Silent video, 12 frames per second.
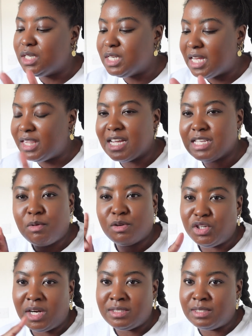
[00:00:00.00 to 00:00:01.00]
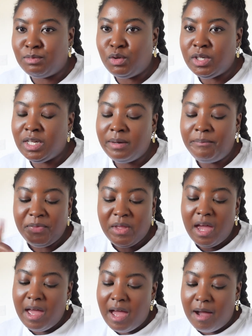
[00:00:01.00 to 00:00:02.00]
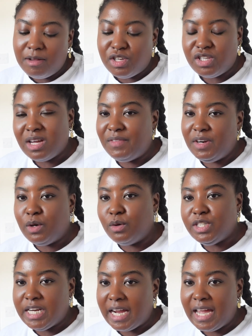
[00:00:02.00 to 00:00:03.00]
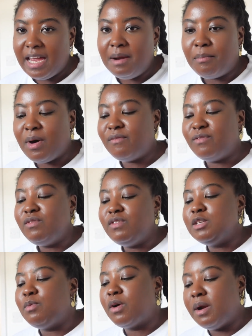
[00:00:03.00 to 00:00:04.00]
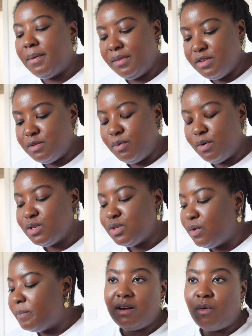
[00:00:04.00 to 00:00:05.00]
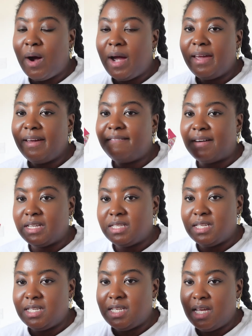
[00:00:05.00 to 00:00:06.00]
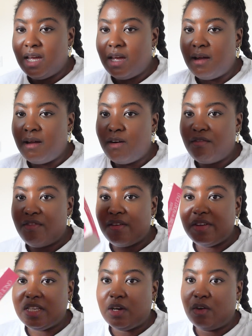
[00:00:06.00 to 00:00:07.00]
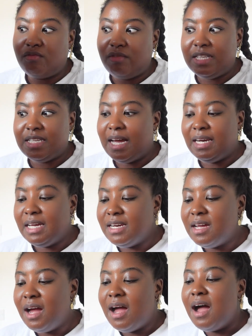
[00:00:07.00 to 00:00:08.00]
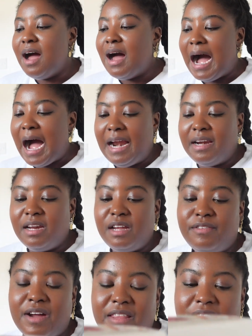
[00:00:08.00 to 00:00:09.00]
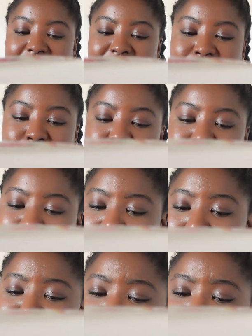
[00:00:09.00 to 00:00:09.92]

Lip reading: I think I spoke to you guys this morning just to have a little check-in, but I've not really spoken about this book. So YA fantasy fairy tale retelling, and if I think it follows like